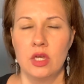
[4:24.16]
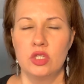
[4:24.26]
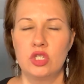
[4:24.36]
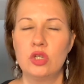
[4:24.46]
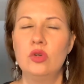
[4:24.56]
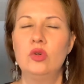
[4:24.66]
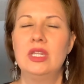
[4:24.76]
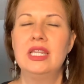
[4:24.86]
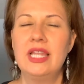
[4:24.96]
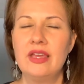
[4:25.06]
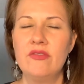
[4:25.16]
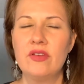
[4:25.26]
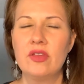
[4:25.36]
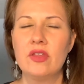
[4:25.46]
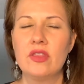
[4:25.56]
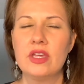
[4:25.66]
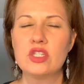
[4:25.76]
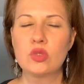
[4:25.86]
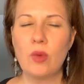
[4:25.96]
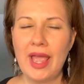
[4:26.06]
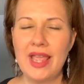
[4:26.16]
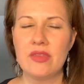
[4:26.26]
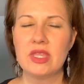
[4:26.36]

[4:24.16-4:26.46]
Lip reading: To live this way in